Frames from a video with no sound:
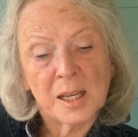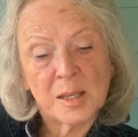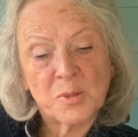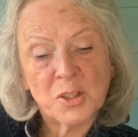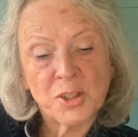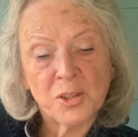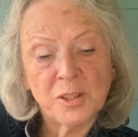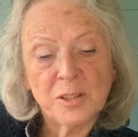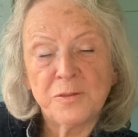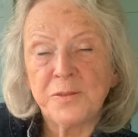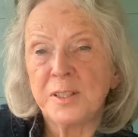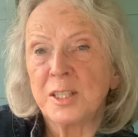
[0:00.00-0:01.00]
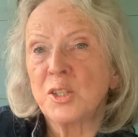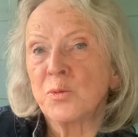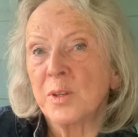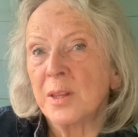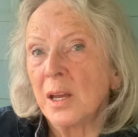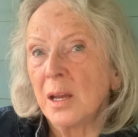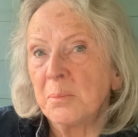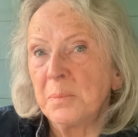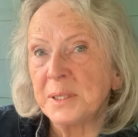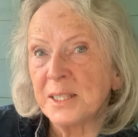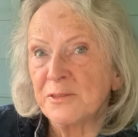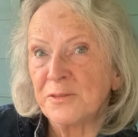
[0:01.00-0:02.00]
I'm just going to finish with a
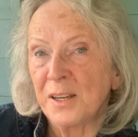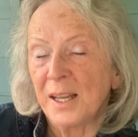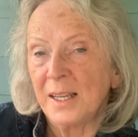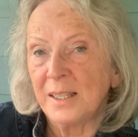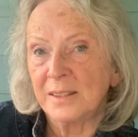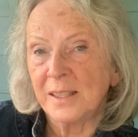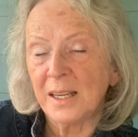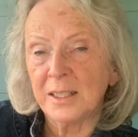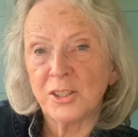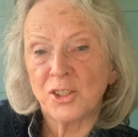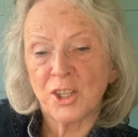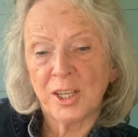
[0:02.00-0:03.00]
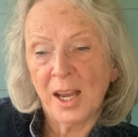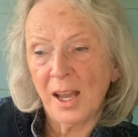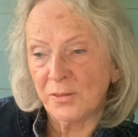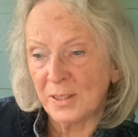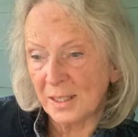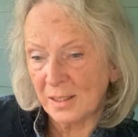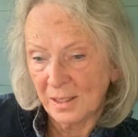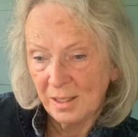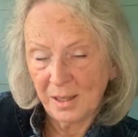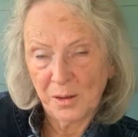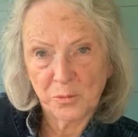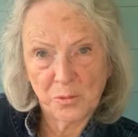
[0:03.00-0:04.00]
butterfly analogy. Having
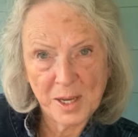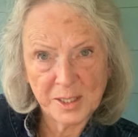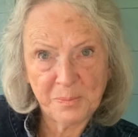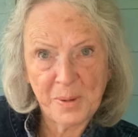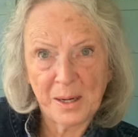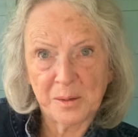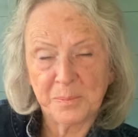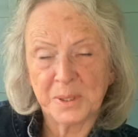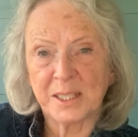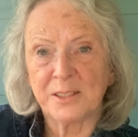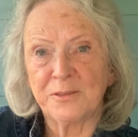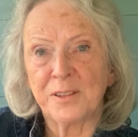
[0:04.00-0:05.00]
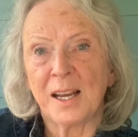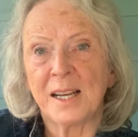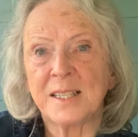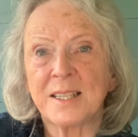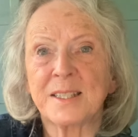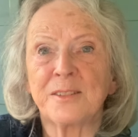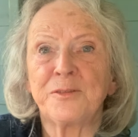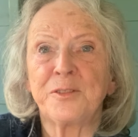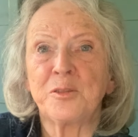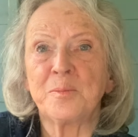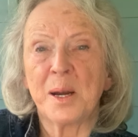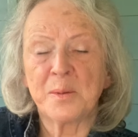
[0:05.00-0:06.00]
read about butterflies a
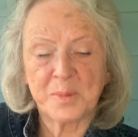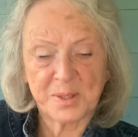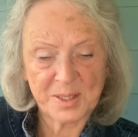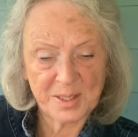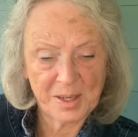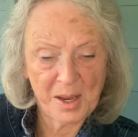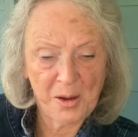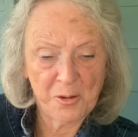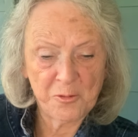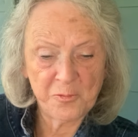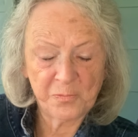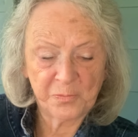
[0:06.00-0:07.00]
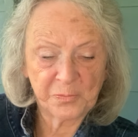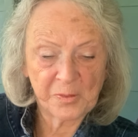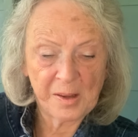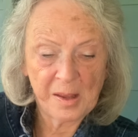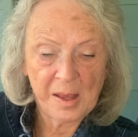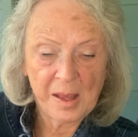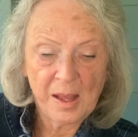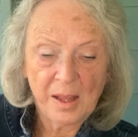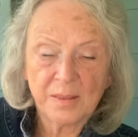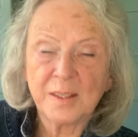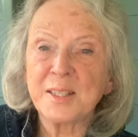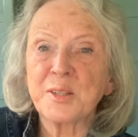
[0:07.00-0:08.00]
few moments ago,
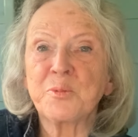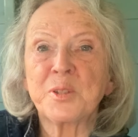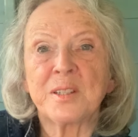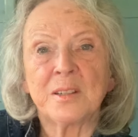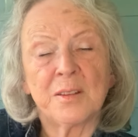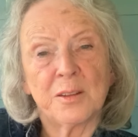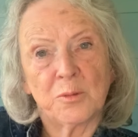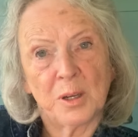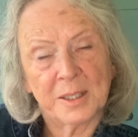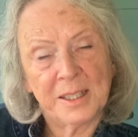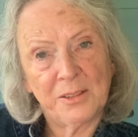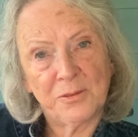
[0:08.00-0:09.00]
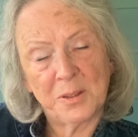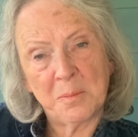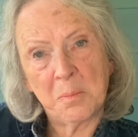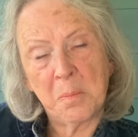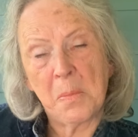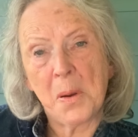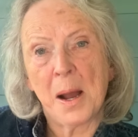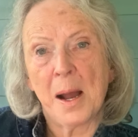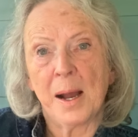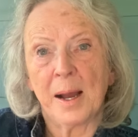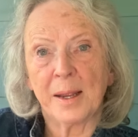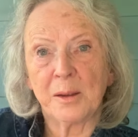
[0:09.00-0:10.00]
this was another one given
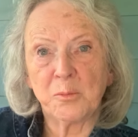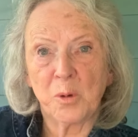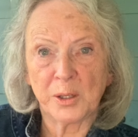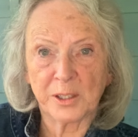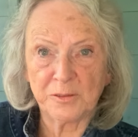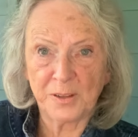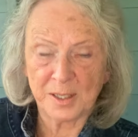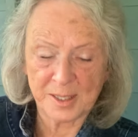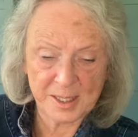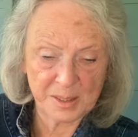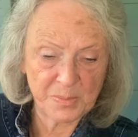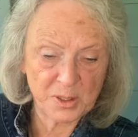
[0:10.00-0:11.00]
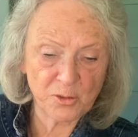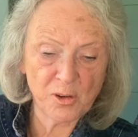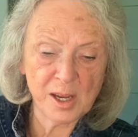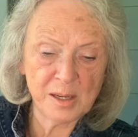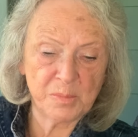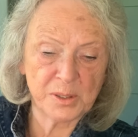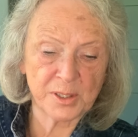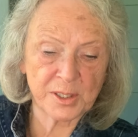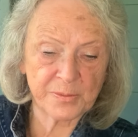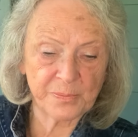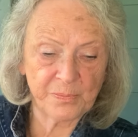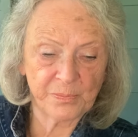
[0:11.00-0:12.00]
by one of our subscribers.